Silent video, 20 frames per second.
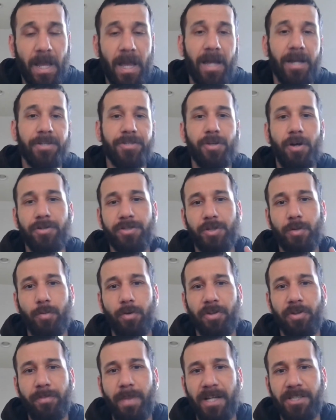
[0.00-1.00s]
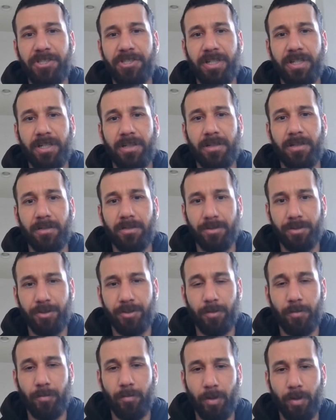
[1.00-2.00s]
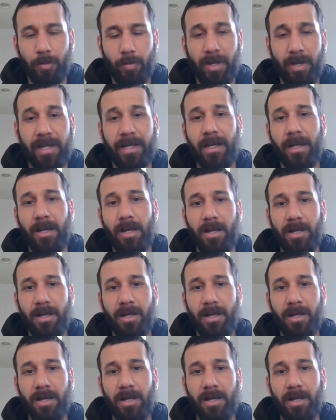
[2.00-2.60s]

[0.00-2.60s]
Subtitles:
And it's also worth mentioning, too, real quick,